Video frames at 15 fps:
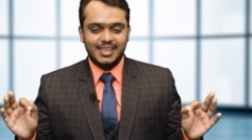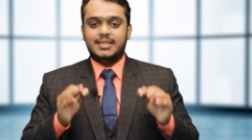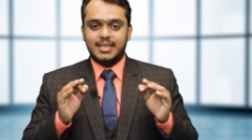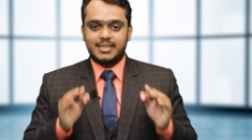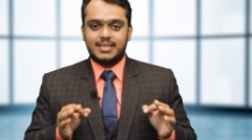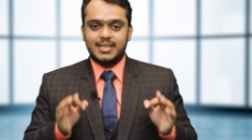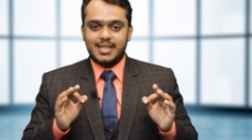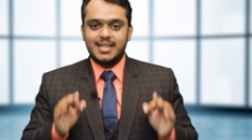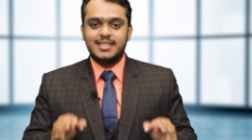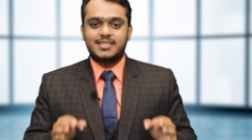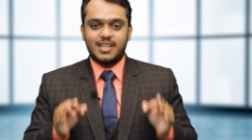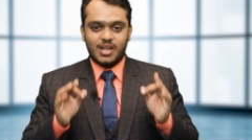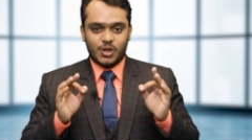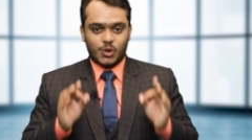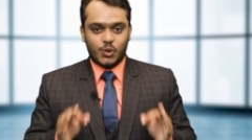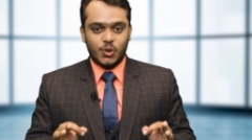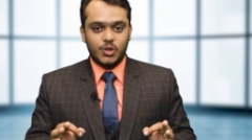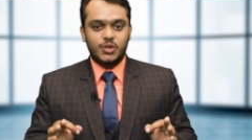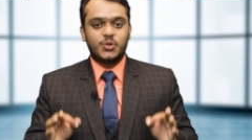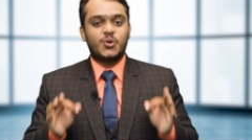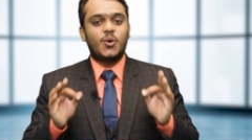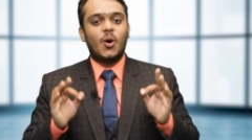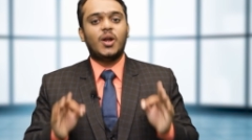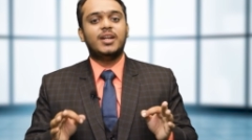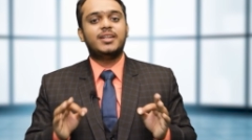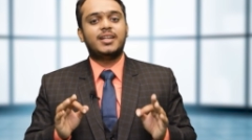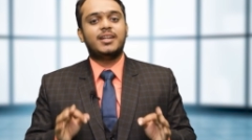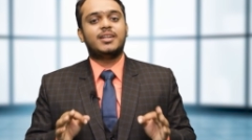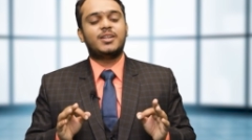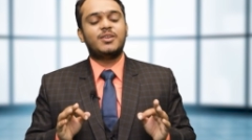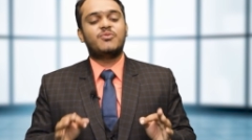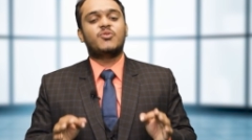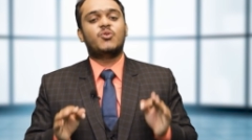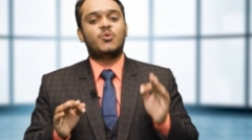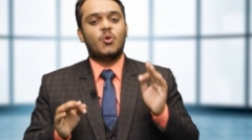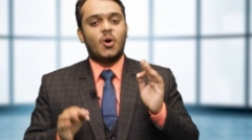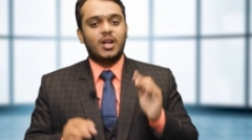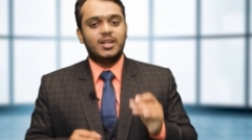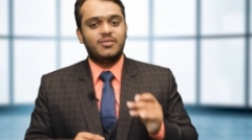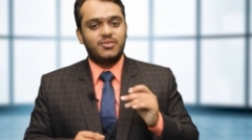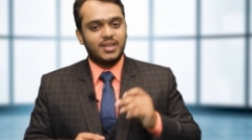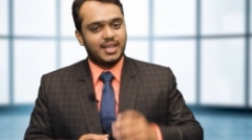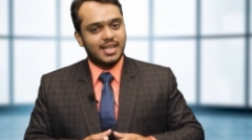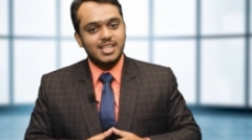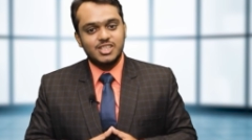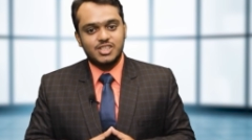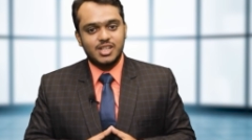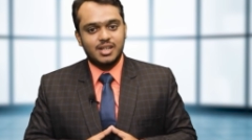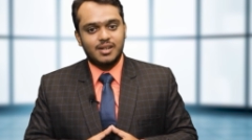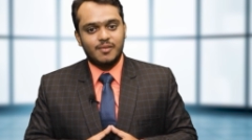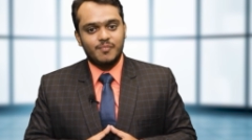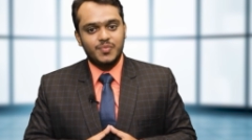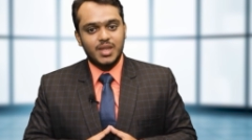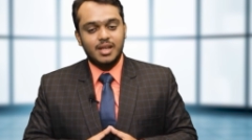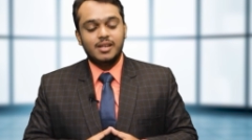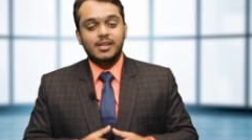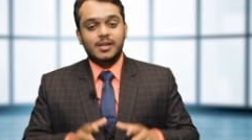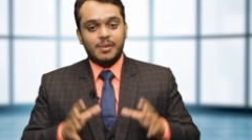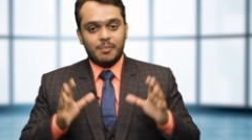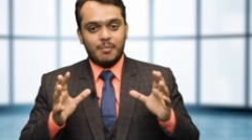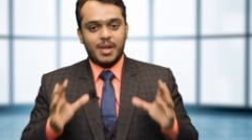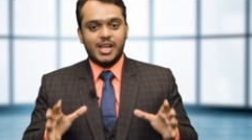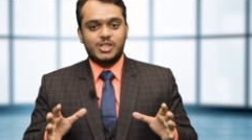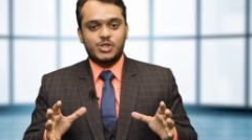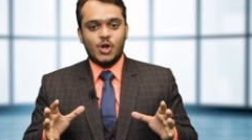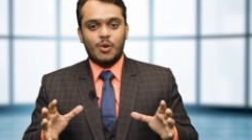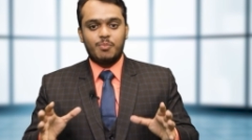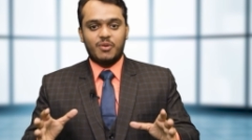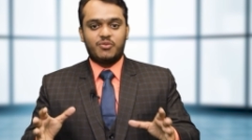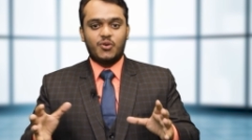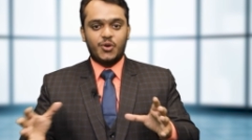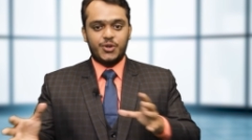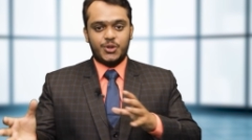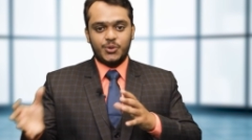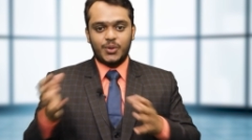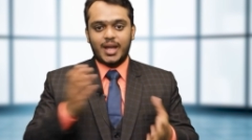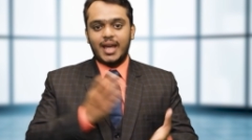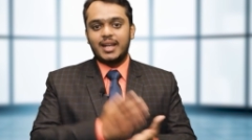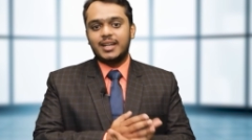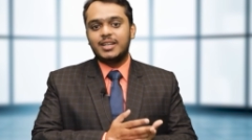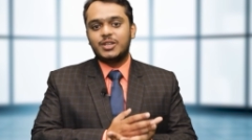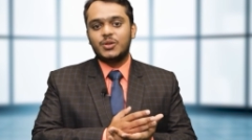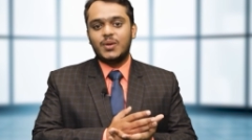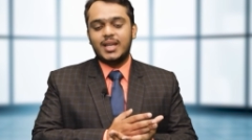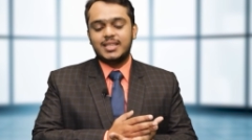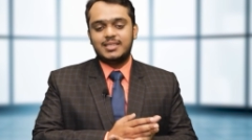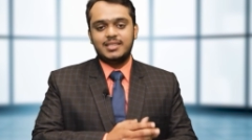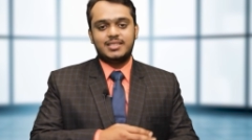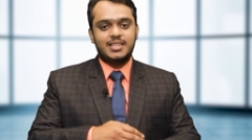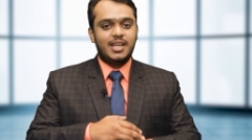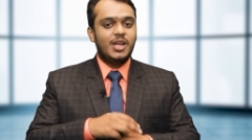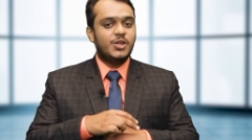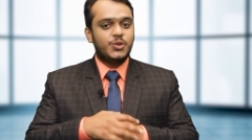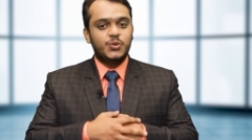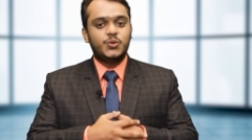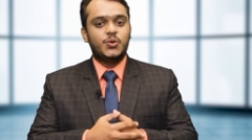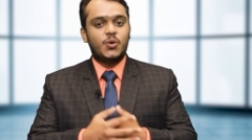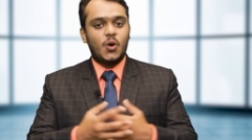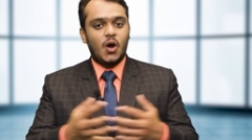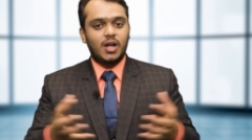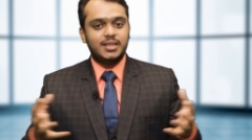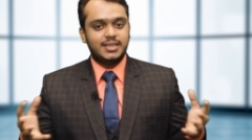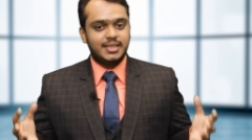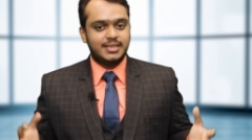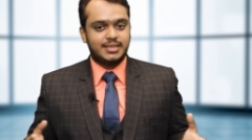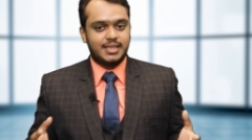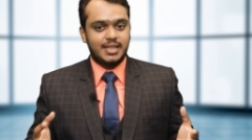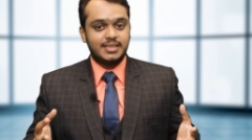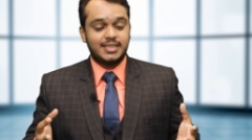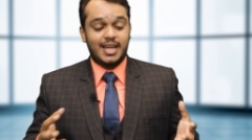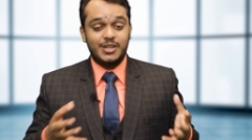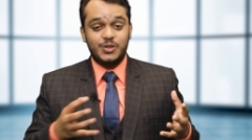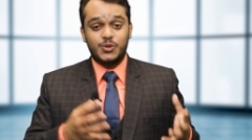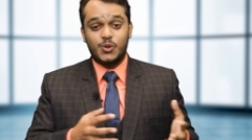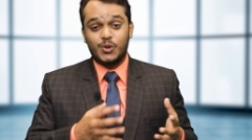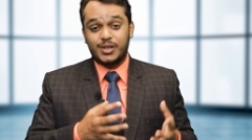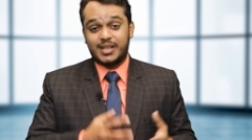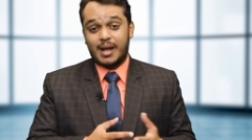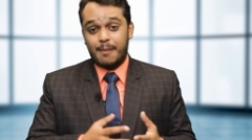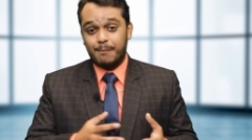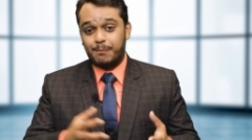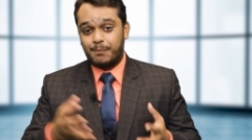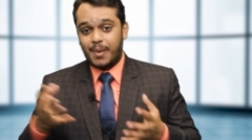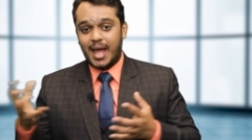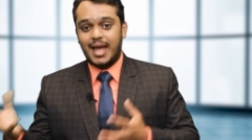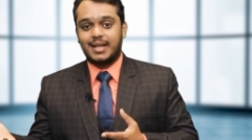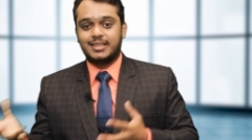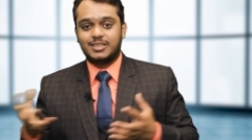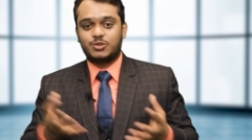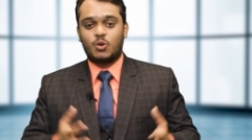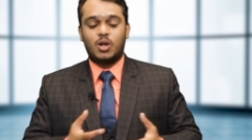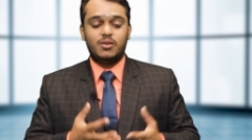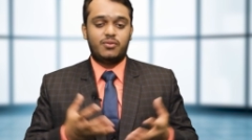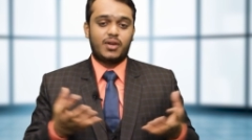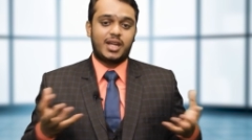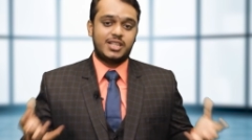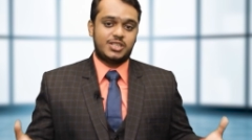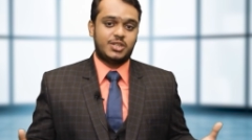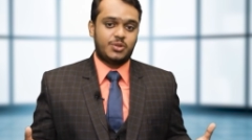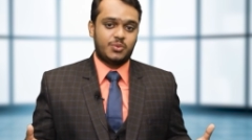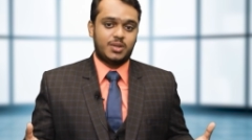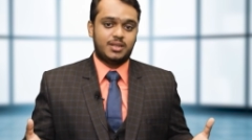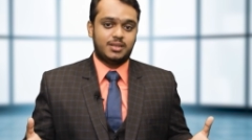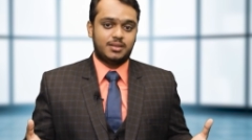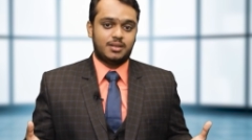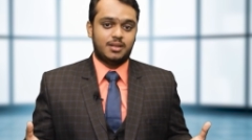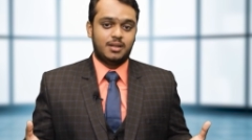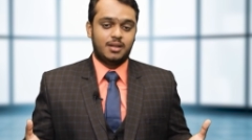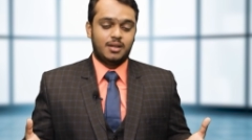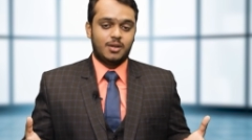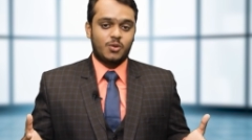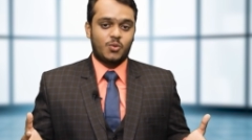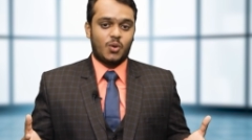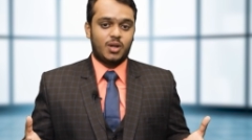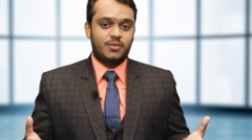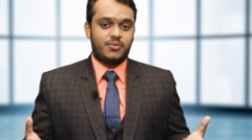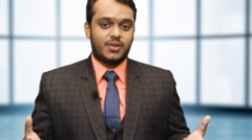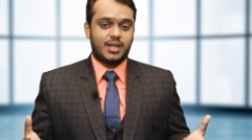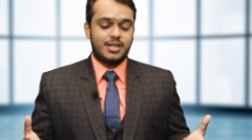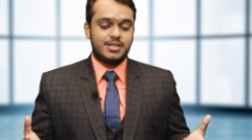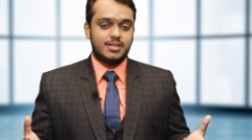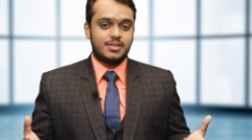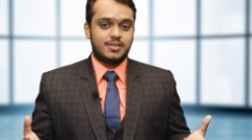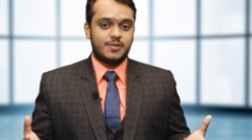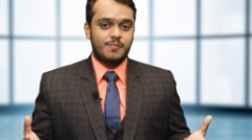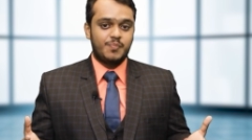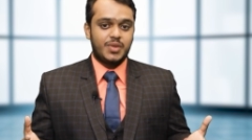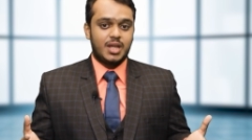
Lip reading: This is a good qualitative qualification. Make sure before you get into ACCA, you know all these things and you don't compare this qualification to other qualifications.